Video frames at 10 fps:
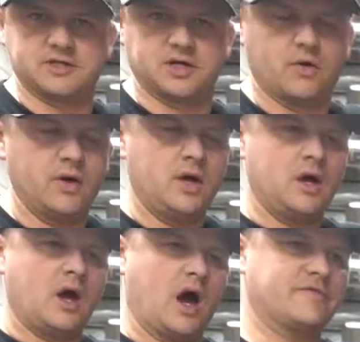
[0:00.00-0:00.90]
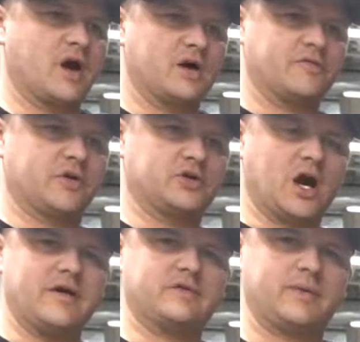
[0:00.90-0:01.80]
So I've gone for a
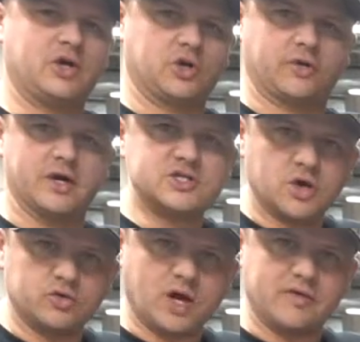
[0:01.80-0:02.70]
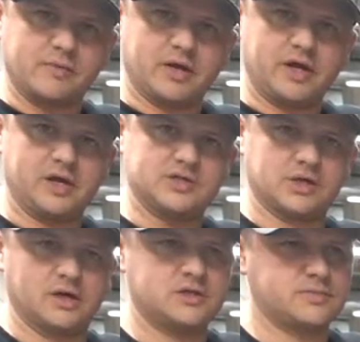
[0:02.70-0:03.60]
drive to make sure there is no drivability
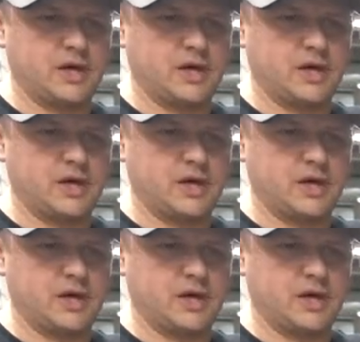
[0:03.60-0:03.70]
concerns,